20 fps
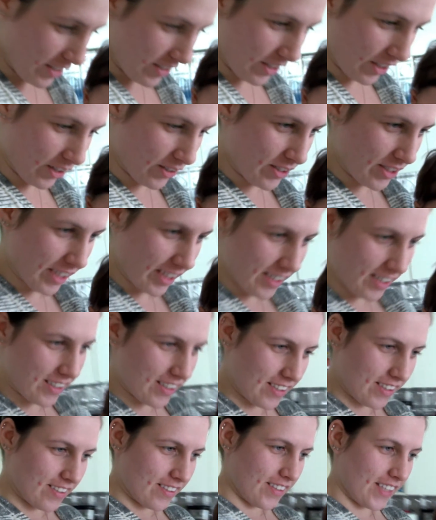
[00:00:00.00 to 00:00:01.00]
So
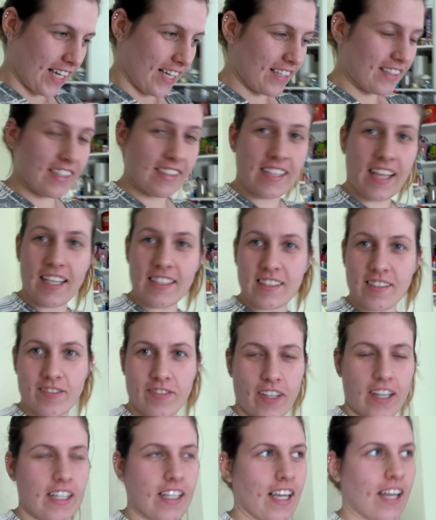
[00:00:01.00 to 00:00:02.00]
just taking the test
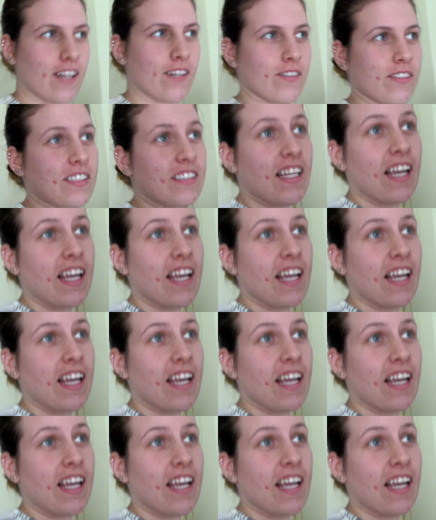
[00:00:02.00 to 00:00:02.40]
and finding out it was